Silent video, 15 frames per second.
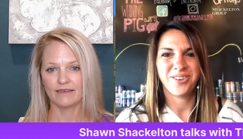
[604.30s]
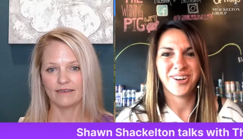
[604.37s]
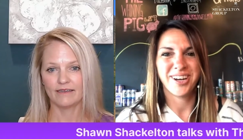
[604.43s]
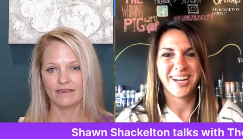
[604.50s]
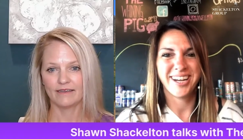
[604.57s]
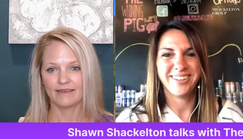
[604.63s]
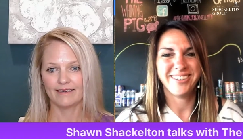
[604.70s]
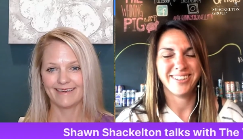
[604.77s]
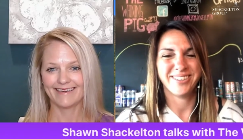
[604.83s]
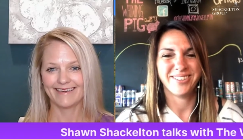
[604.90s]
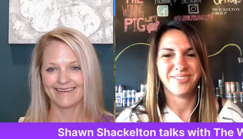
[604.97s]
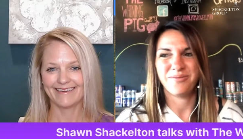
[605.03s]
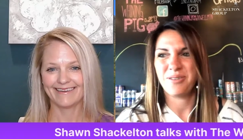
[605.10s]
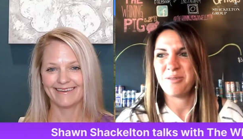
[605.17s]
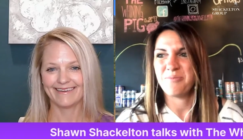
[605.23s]
Speaker 1: around
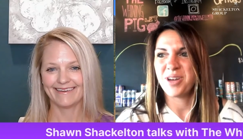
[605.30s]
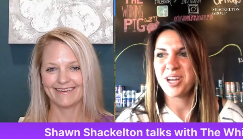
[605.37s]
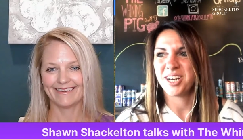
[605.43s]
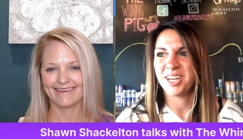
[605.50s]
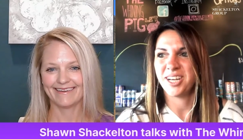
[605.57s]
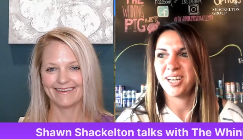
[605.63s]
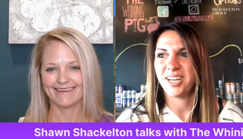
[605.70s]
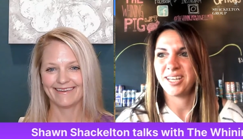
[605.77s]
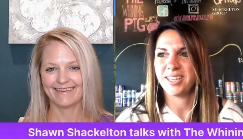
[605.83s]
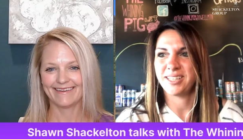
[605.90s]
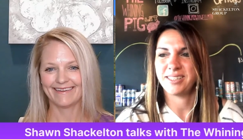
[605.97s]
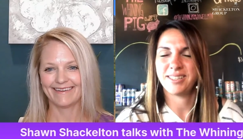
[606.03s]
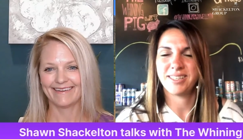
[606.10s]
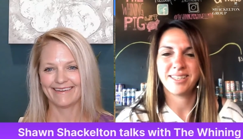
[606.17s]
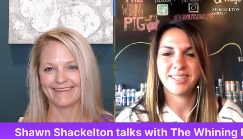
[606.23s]
and making it
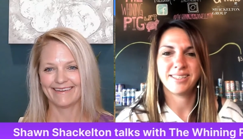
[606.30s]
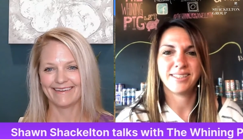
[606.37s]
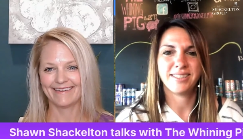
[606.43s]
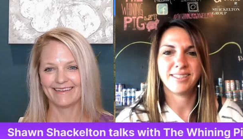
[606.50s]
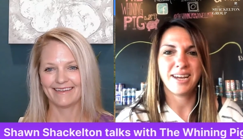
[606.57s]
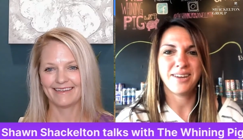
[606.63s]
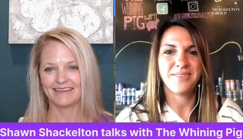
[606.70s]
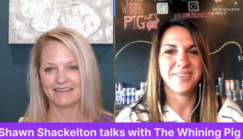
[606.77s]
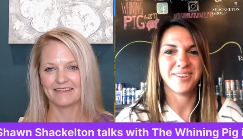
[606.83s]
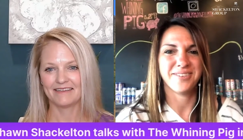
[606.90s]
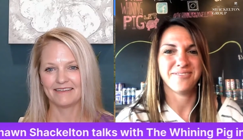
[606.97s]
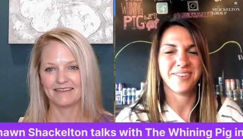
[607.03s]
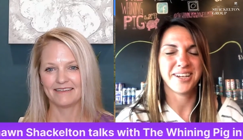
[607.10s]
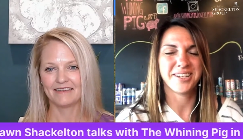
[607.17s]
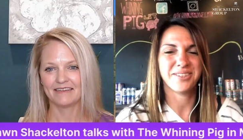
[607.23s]
as safe and
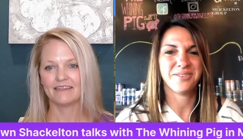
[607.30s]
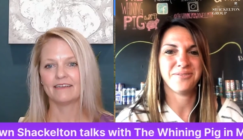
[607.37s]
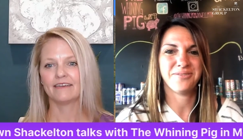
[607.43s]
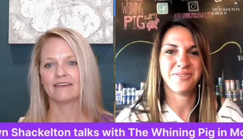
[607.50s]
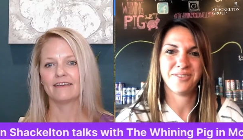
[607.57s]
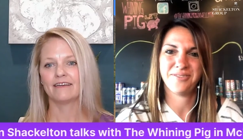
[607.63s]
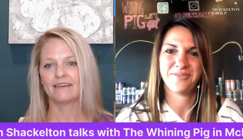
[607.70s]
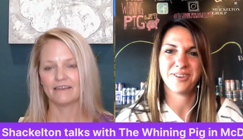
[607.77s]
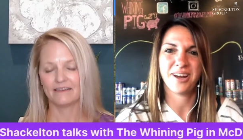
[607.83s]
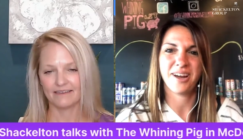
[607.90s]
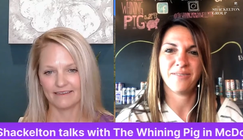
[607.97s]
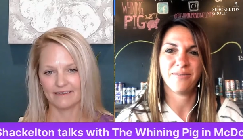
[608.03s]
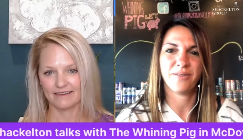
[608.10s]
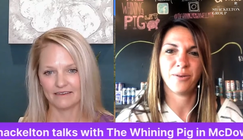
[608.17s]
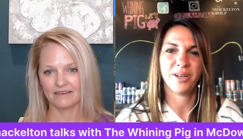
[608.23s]
effective for
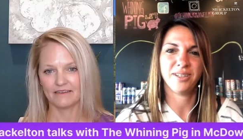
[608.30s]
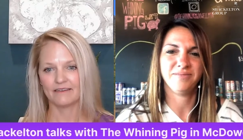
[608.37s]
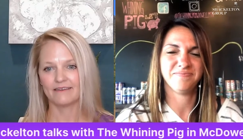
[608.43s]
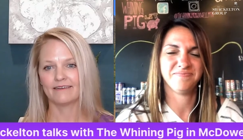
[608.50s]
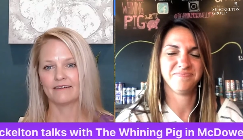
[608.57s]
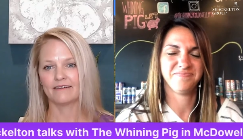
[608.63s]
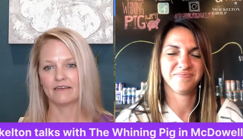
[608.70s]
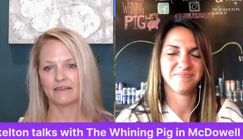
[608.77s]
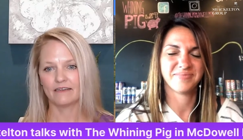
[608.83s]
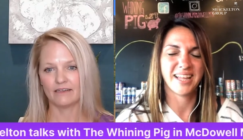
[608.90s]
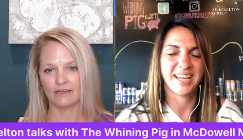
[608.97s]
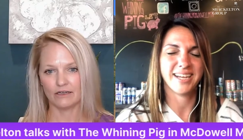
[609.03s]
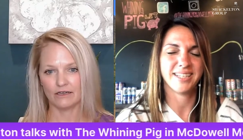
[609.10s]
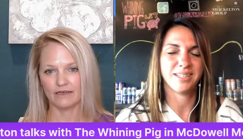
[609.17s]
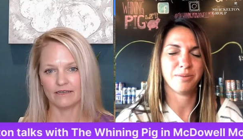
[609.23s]
everyone
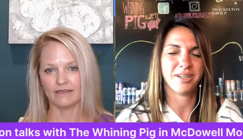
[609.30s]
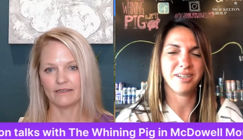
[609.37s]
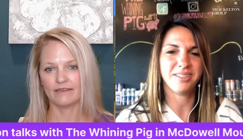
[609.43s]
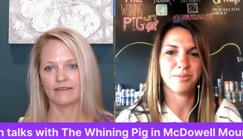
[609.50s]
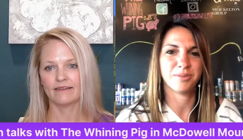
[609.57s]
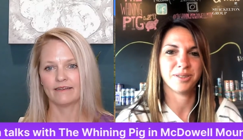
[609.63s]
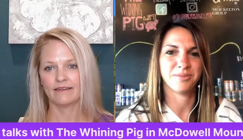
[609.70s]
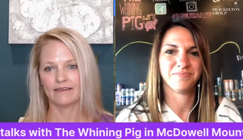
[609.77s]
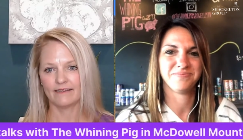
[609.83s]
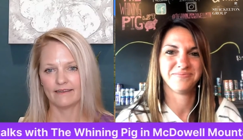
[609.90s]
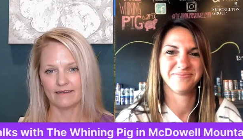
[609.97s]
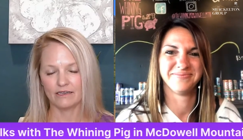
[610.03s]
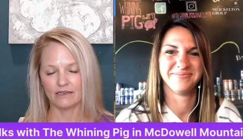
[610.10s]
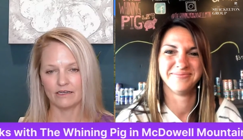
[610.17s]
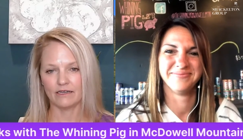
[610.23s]
Good. as possible.
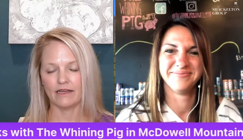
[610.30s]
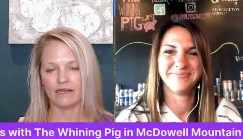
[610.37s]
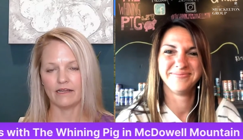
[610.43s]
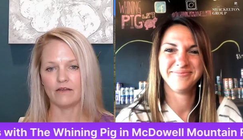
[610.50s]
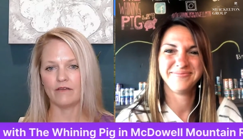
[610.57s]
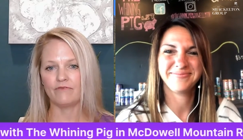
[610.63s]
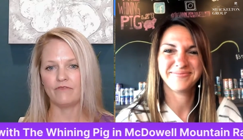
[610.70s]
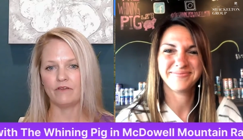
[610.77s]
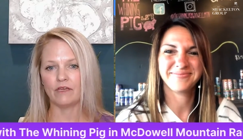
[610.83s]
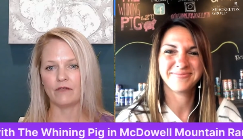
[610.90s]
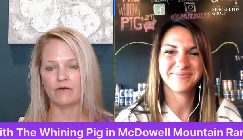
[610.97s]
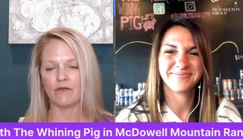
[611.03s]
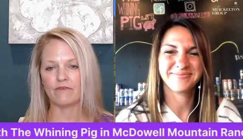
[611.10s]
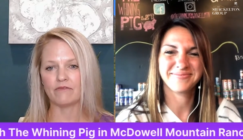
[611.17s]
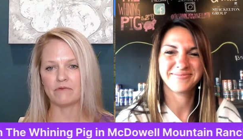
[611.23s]
Speaker 2: Good. I know. I feel like
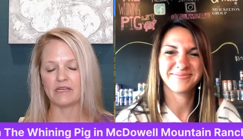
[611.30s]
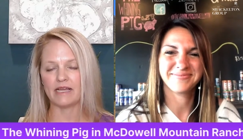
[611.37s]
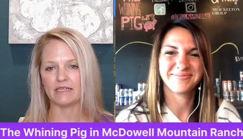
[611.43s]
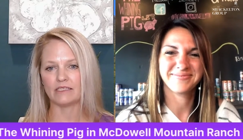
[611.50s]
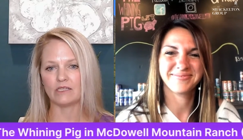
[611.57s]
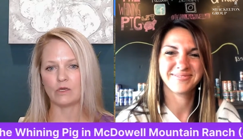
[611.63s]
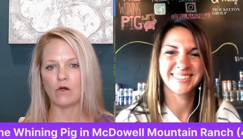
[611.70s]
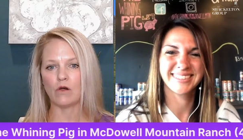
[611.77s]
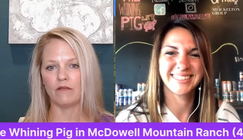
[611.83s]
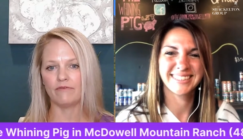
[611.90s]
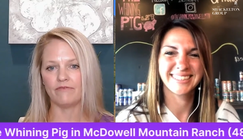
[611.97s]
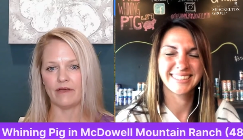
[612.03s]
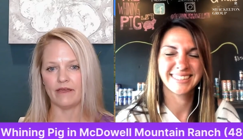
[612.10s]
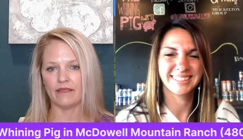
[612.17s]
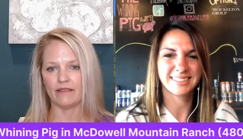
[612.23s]
everybody has to
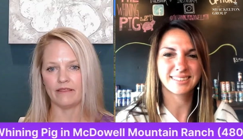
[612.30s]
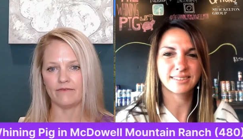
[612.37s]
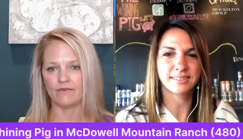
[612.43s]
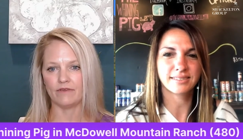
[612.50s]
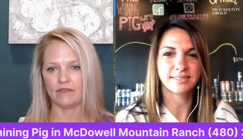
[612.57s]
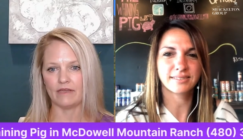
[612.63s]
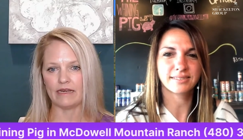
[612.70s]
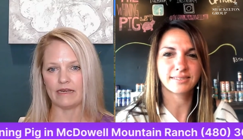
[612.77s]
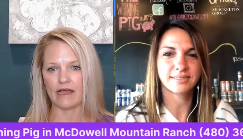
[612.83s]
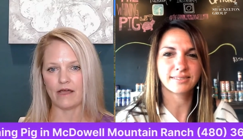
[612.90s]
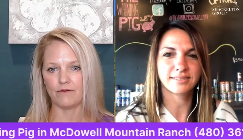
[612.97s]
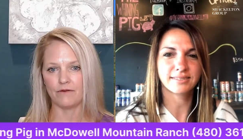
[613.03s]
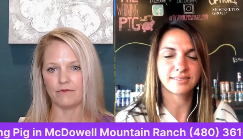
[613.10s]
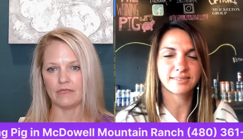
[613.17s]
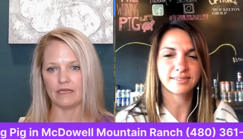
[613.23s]
qualify everything
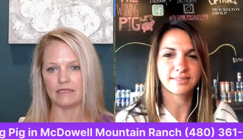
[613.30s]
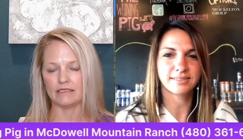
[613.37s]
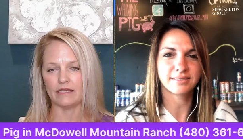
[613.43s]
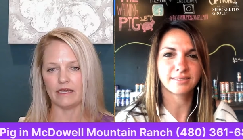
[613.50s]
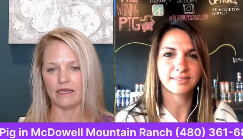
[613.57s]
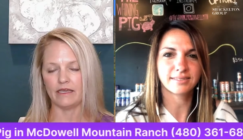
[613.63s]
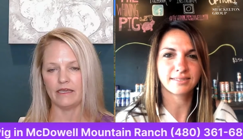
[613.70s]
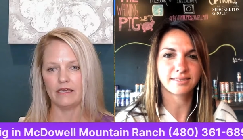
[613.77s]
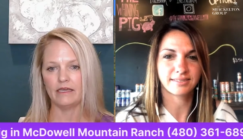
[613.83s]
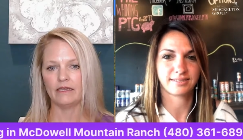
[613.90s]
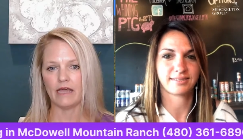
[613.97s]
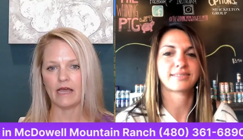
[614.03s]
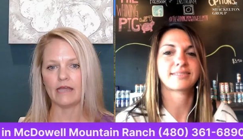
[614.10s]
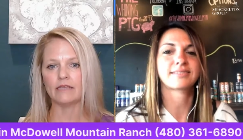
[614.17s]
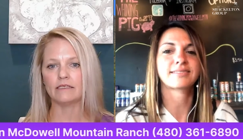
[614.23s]
now when they say,
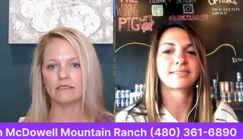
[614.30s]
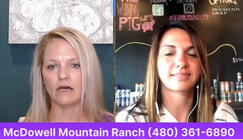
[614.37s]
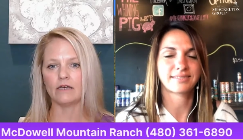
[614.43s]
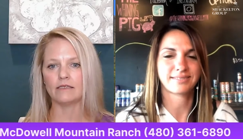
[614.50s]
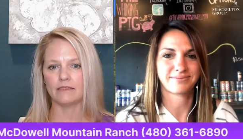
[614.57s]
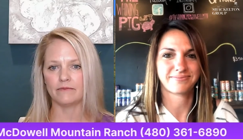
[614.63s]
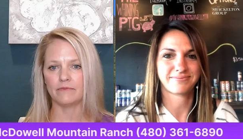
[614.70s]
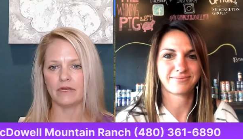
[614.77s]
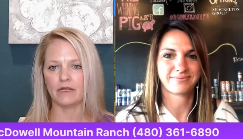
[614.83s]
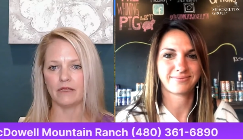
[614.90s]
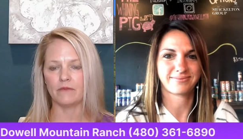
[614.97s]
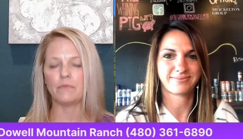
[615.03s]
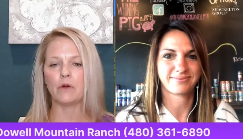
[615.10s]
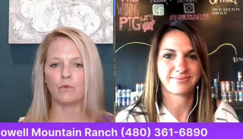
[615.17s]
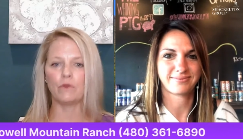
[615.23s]
"Yeah, I saw somebody,
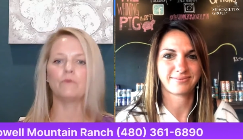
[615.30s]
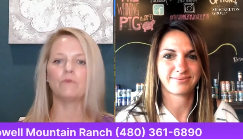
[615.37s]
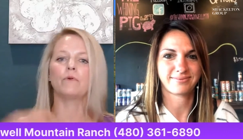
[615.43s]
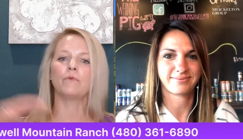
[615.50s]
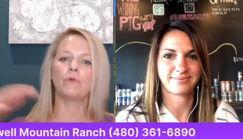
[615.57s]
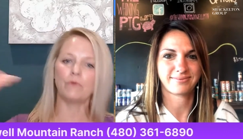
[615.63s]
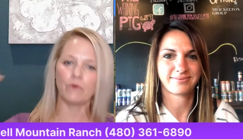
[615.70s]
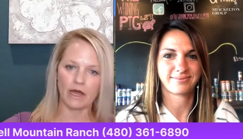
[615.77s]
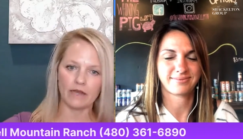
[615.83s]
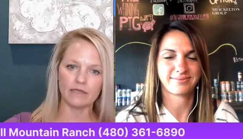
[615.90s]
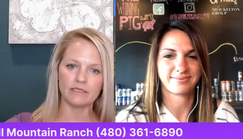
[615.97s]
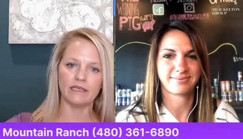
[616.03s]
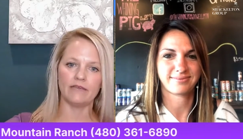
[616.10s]
but we we were at a